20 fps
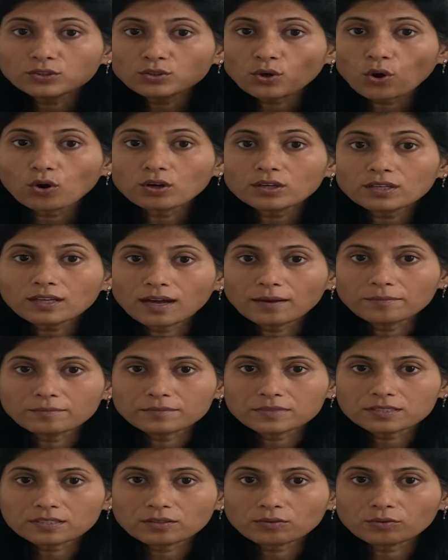thought
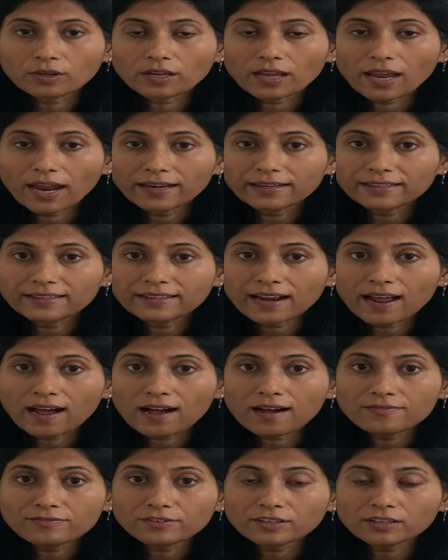comes, okay, and
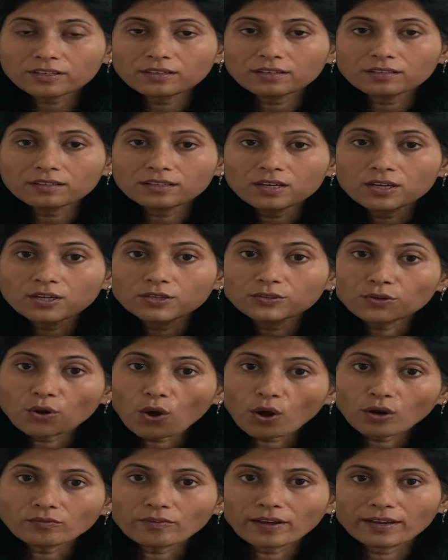graft a
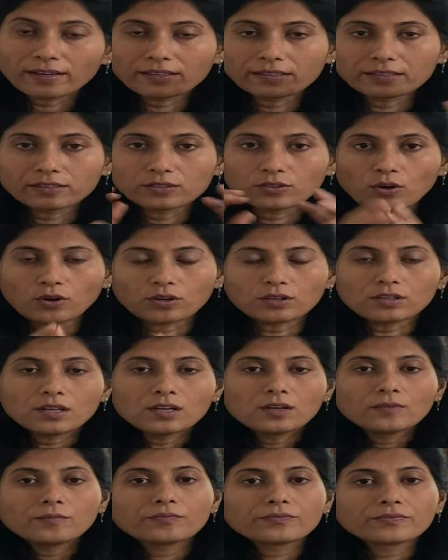non-violent thought,
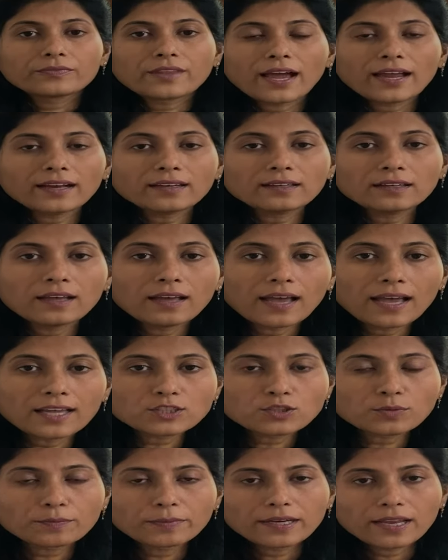that has
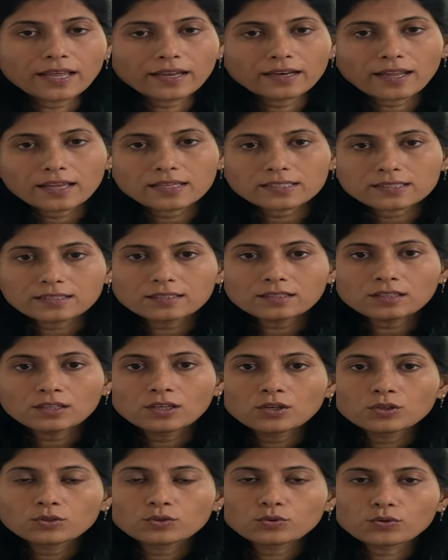to be done as a
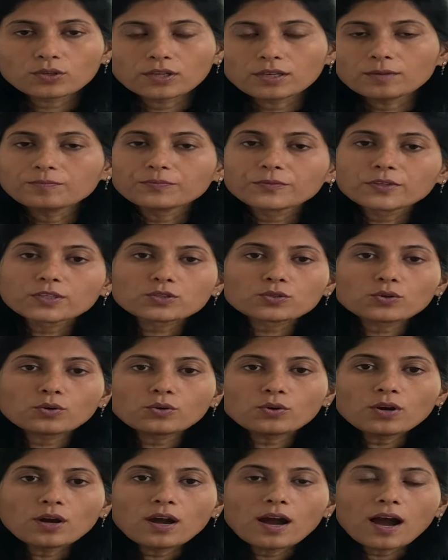yogi.
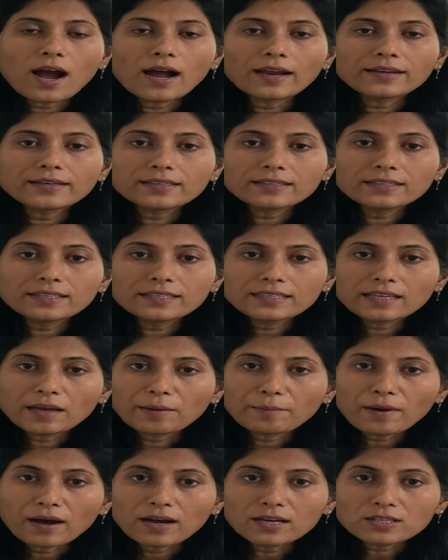So under the
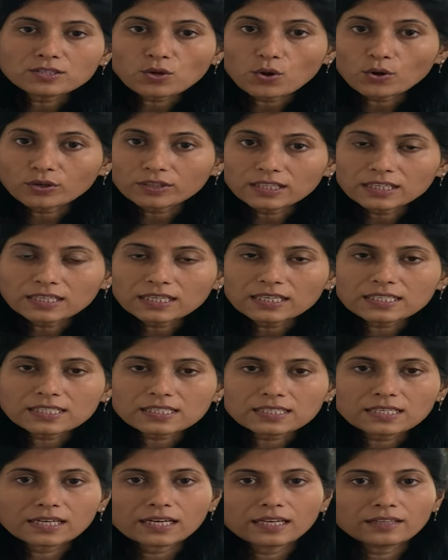yamas or the
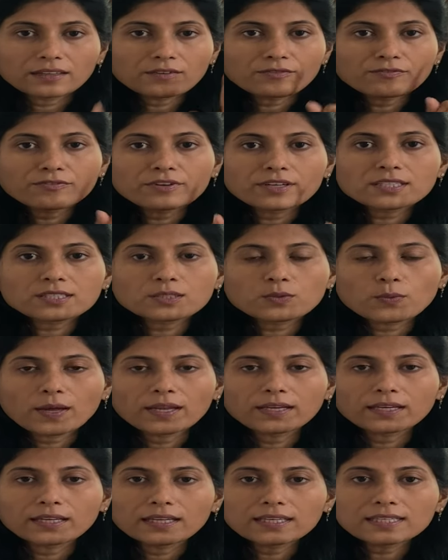restraint, the first
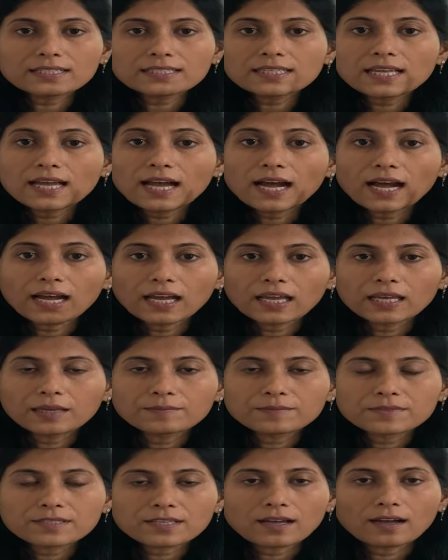one is
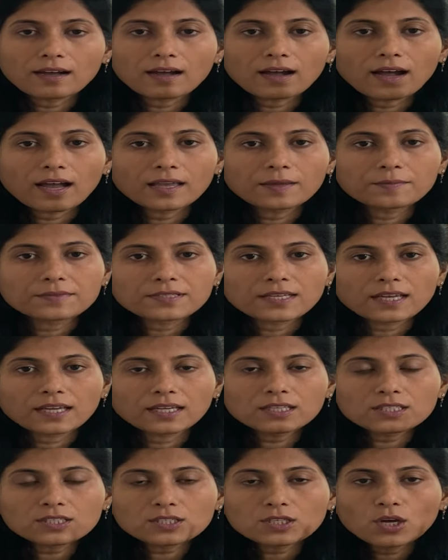ahimsa. Ahimsa
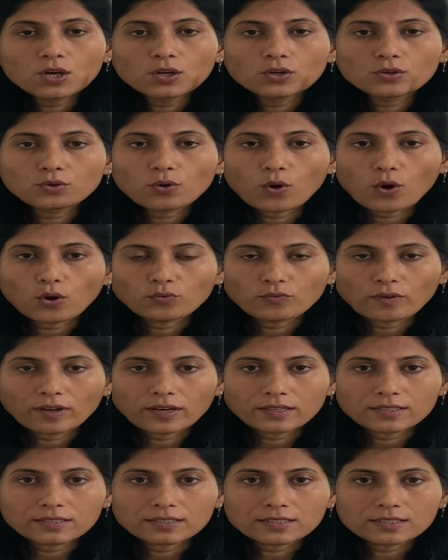is
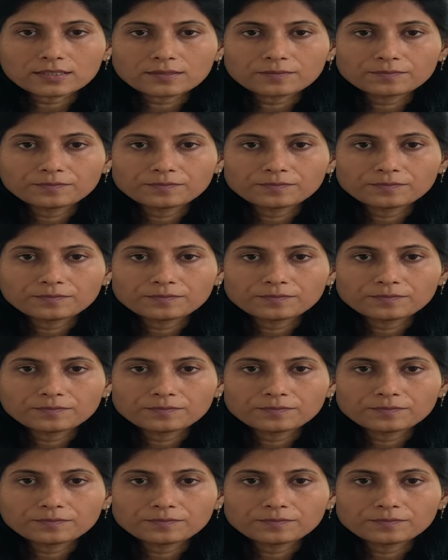non-violence.